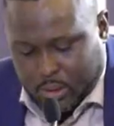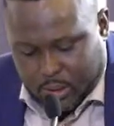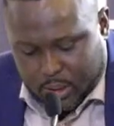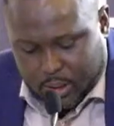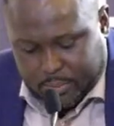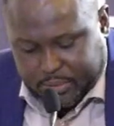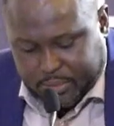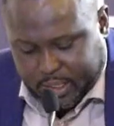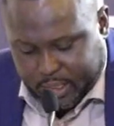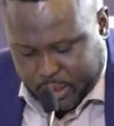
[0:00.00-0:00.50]

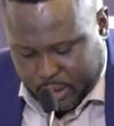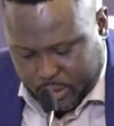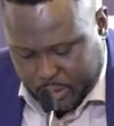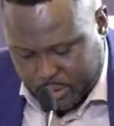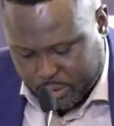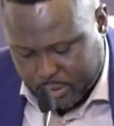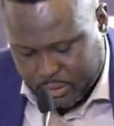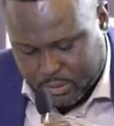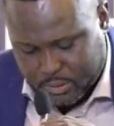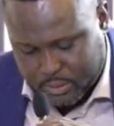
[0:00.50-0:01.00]
Thank you.
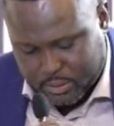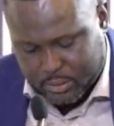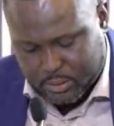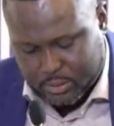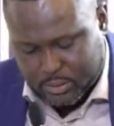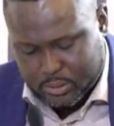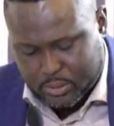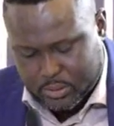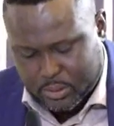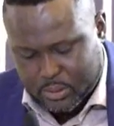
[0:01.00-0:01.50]

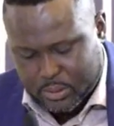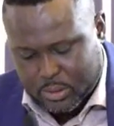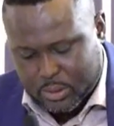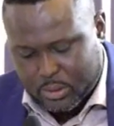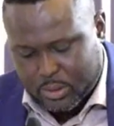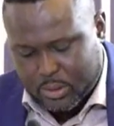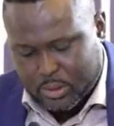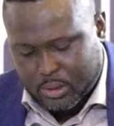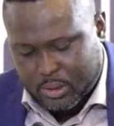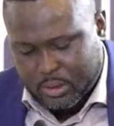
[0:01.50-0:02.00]

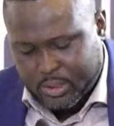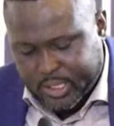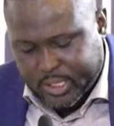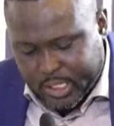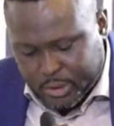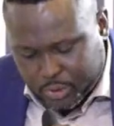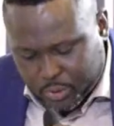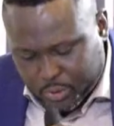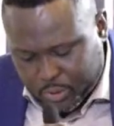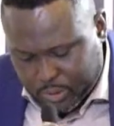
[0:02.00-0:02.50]
The
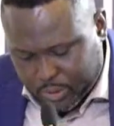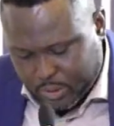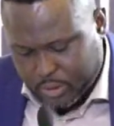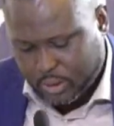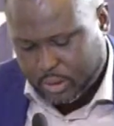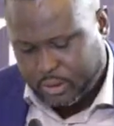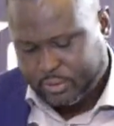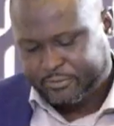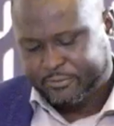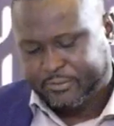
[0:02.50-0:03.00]
issue
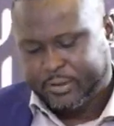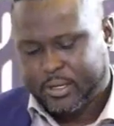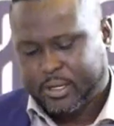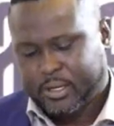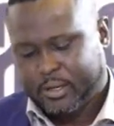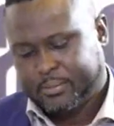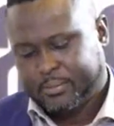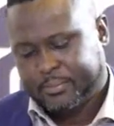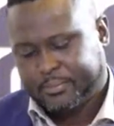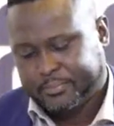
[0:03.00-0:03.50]
of
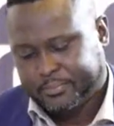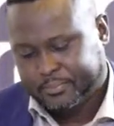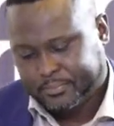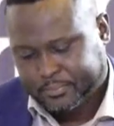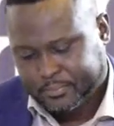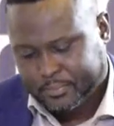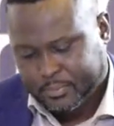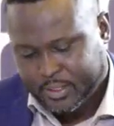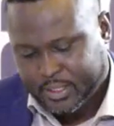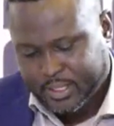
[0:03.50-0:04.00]

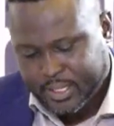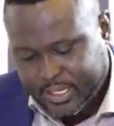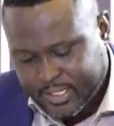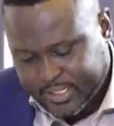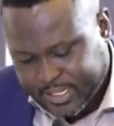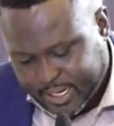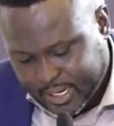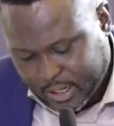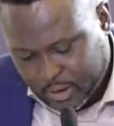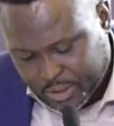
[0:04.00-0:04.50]
the
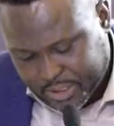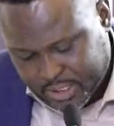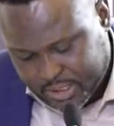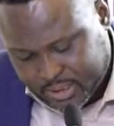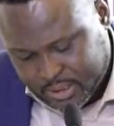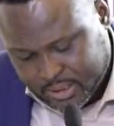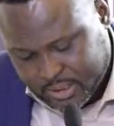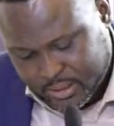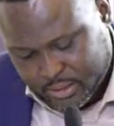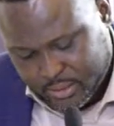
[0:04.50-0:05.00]
internal audit
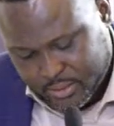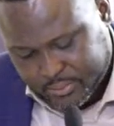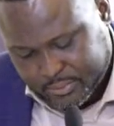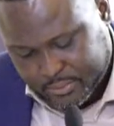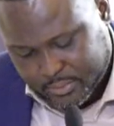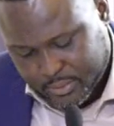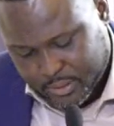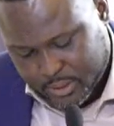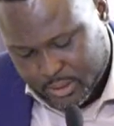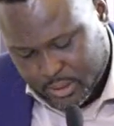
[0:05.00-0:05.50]

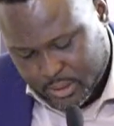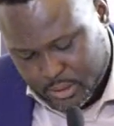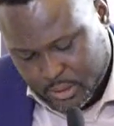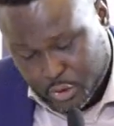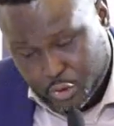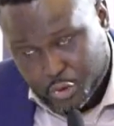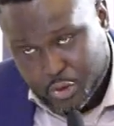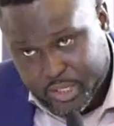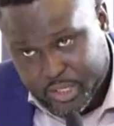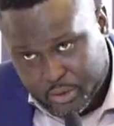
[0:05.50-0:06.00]

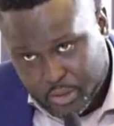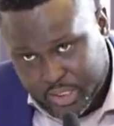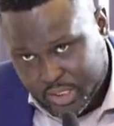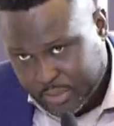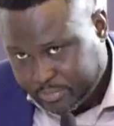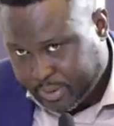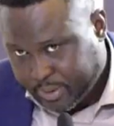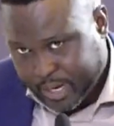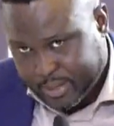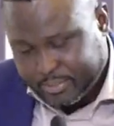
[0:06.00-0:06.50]
unit or
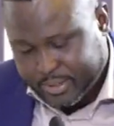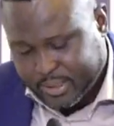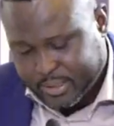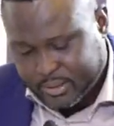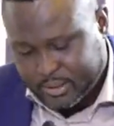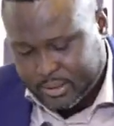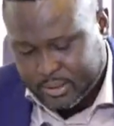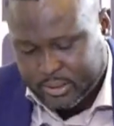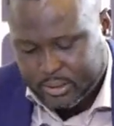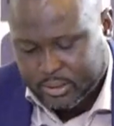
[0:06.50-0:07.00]

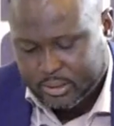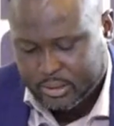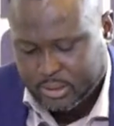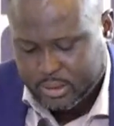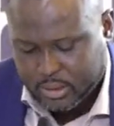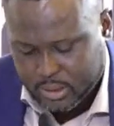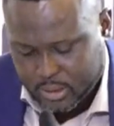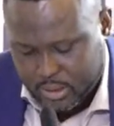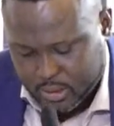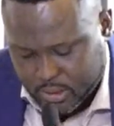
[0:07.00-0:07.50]
department,
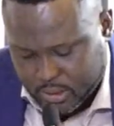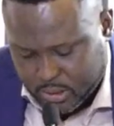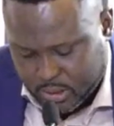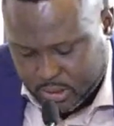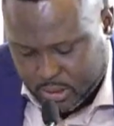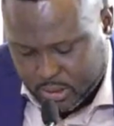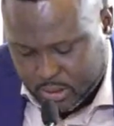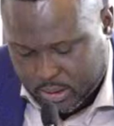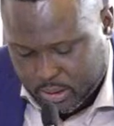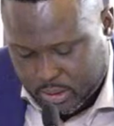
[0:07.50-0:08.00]

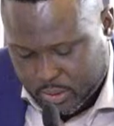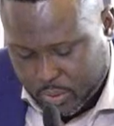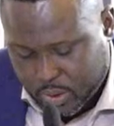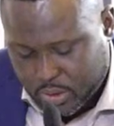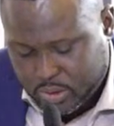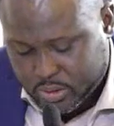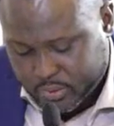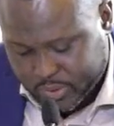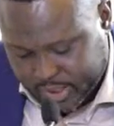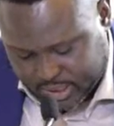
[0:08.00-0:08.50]
it
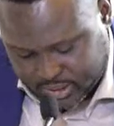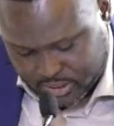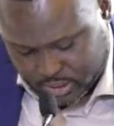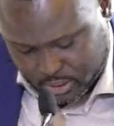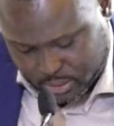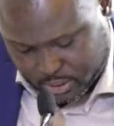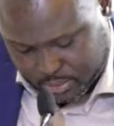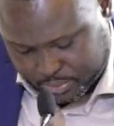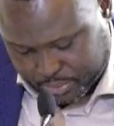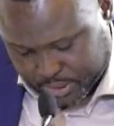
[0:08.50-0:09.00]
was raised
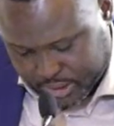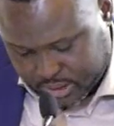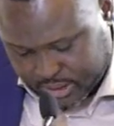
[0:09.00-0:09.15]
on page